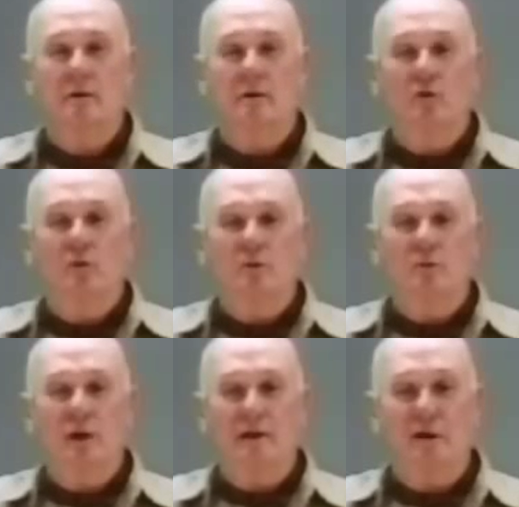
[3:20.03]
You'll be
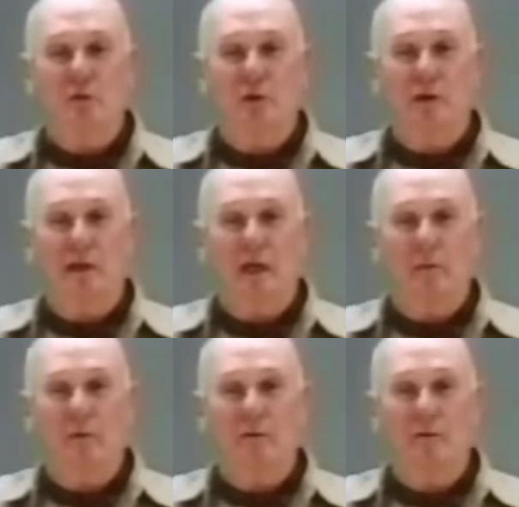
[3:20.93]
surprised how quick that happens.
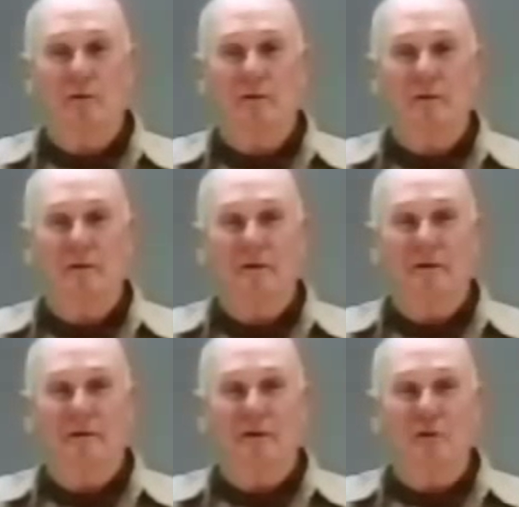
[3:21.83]

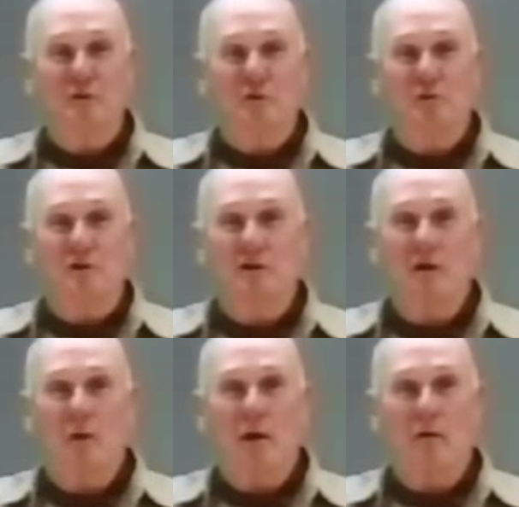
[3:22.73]
In other words, you don't say, you're
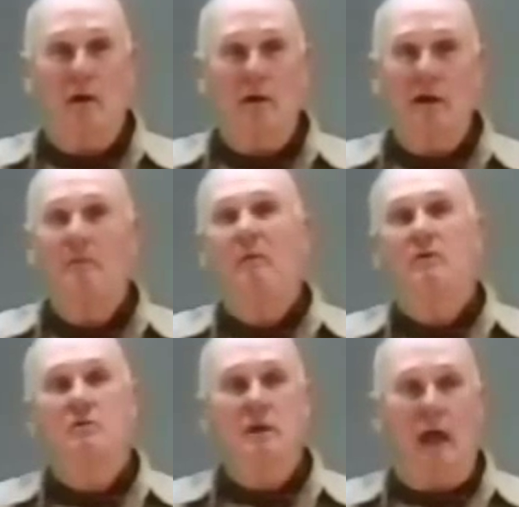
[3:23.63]
not waiting around. The guy may be
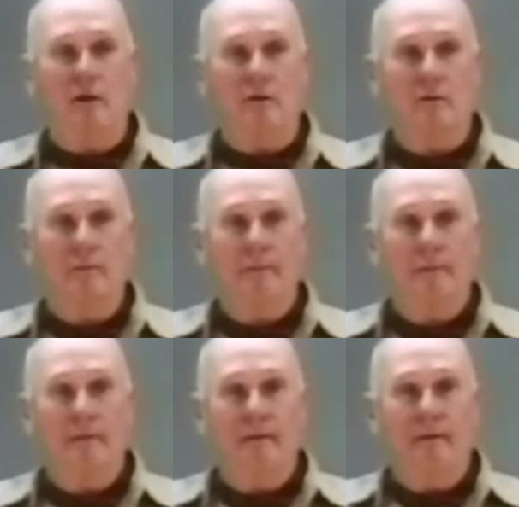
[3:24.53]
shooting at you.
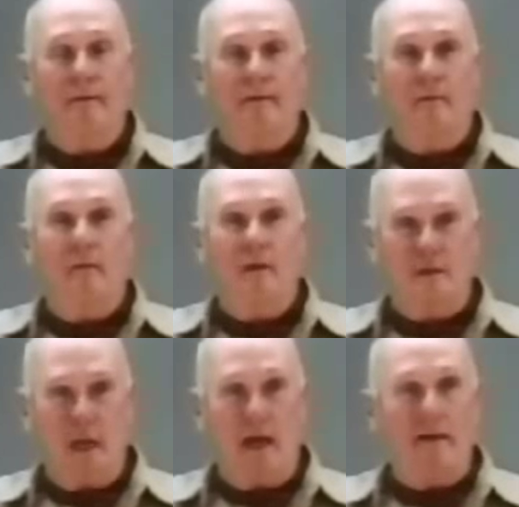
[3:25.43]
Or maybe this
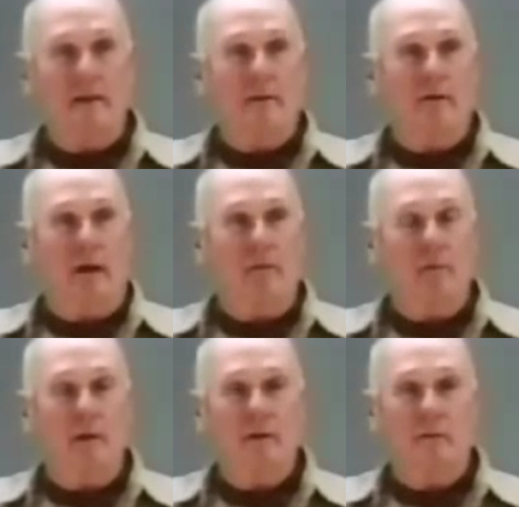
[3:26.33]
lion is coming right at your
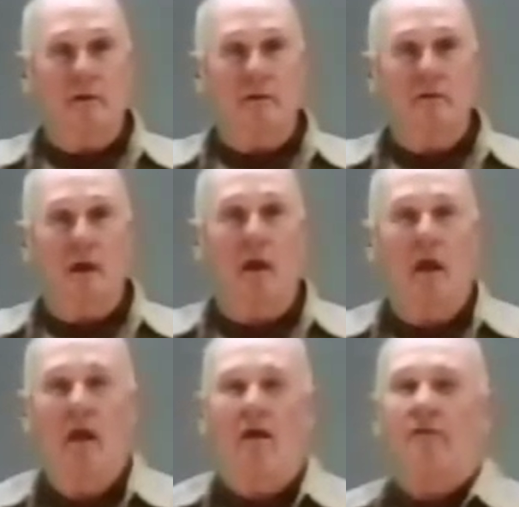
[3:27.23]
muzzle, but you say,
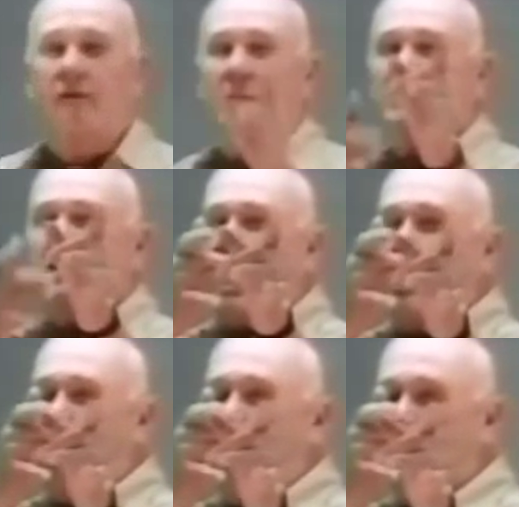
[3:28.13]
front
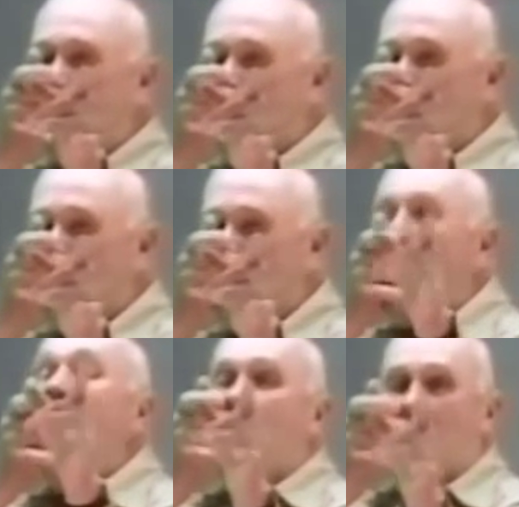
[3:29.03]
sight, let it
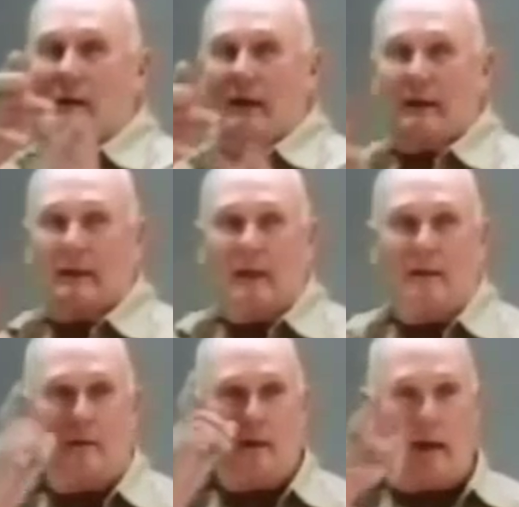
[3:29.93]
surprise, like that, and
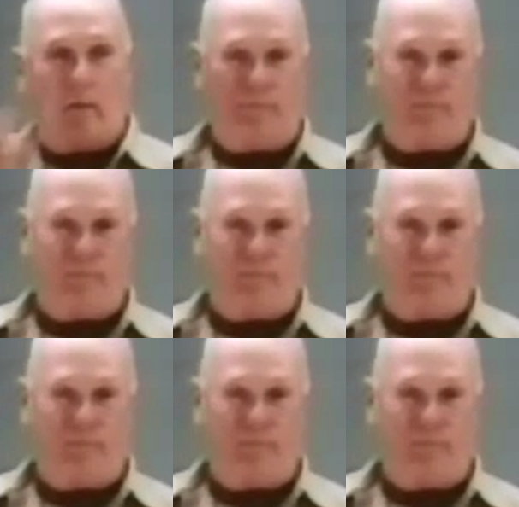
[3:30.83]
you got him.